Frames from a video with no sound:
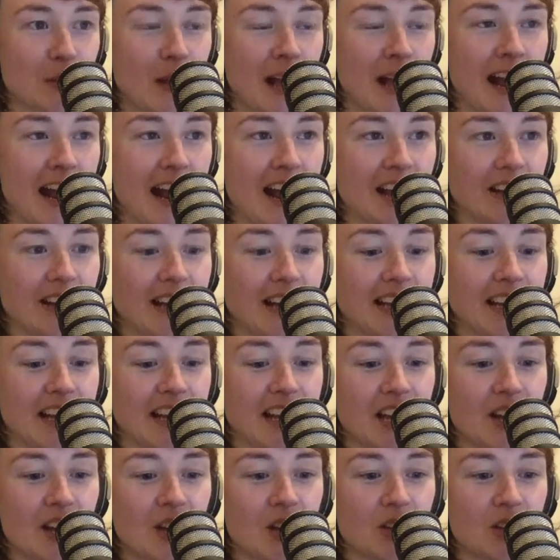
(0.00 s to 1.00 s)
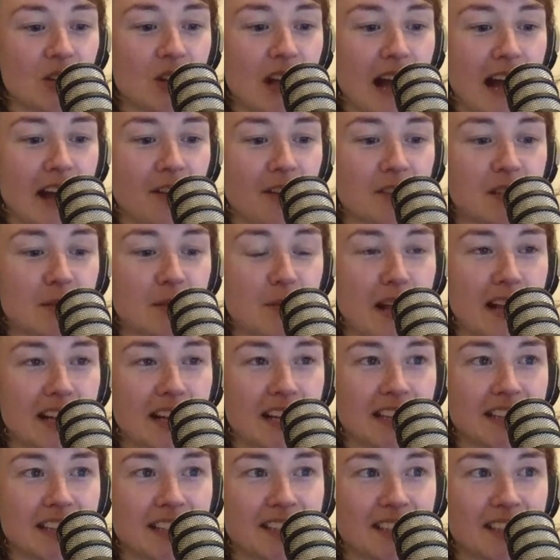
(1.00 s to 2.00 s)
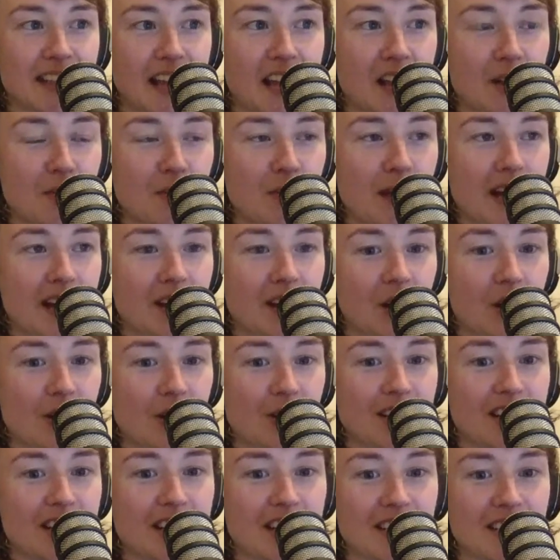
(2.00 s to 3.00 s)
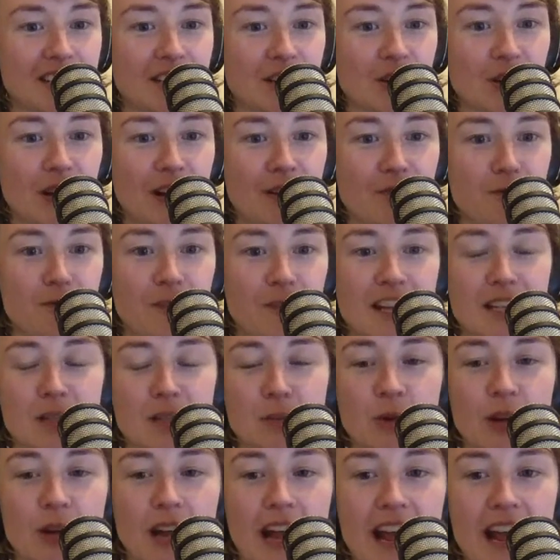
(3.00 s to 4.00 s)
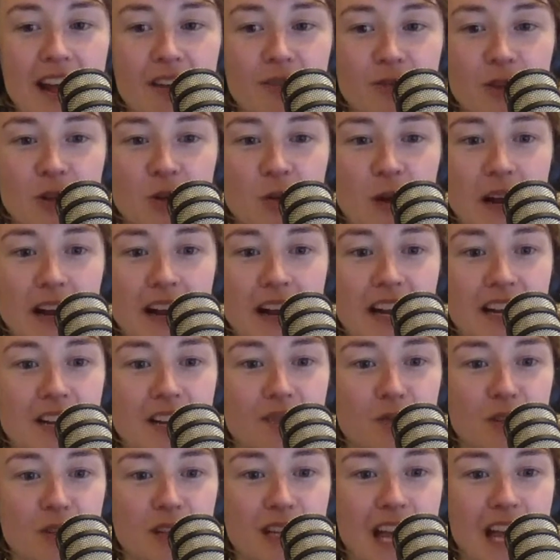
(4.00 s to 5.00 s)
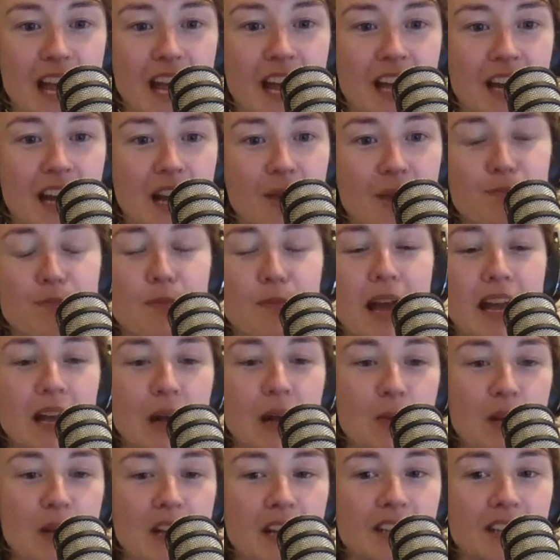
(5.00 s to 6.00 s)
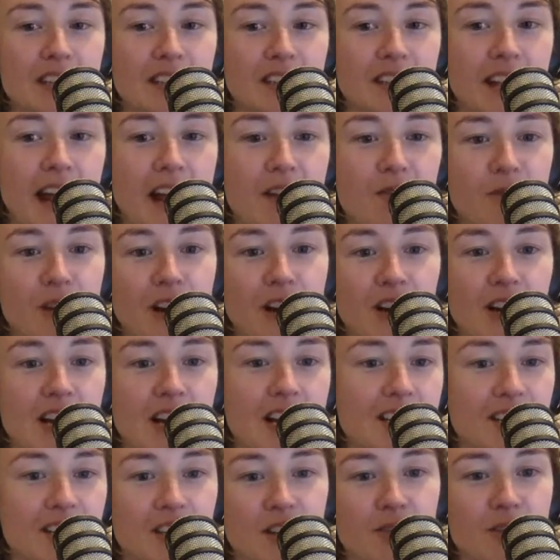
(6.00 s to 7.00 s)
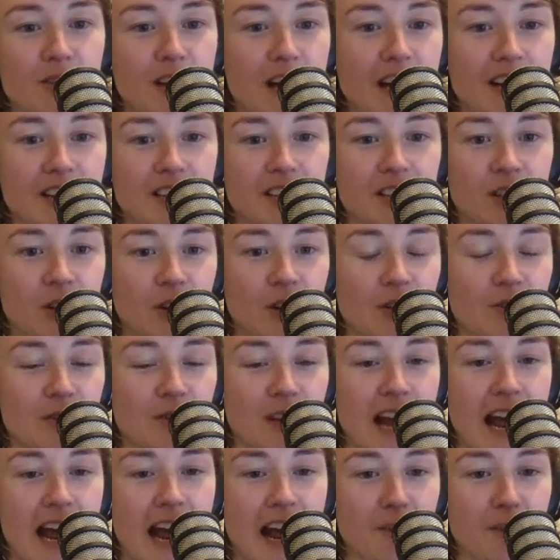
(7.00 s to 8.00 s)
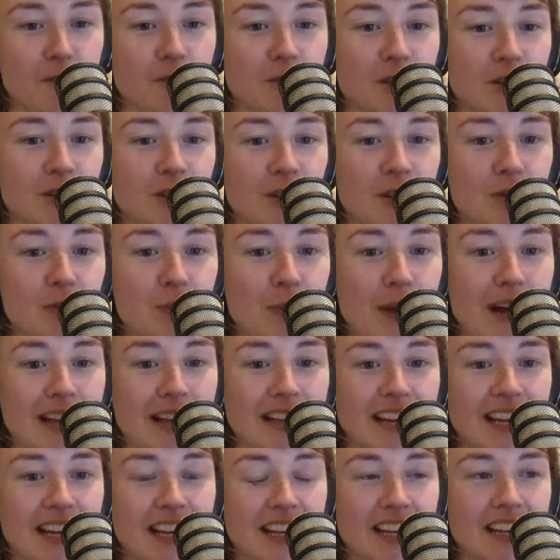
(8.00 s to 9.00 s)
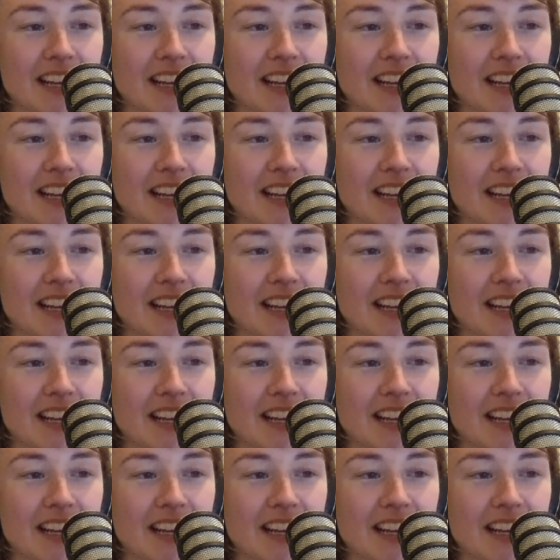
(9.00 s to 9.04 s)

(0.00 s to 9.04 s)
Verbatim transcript: how like you have to make it the same on Instagram, Facebook, everywhere if you can, and maybe a slight variation of an underscore if you have to. But like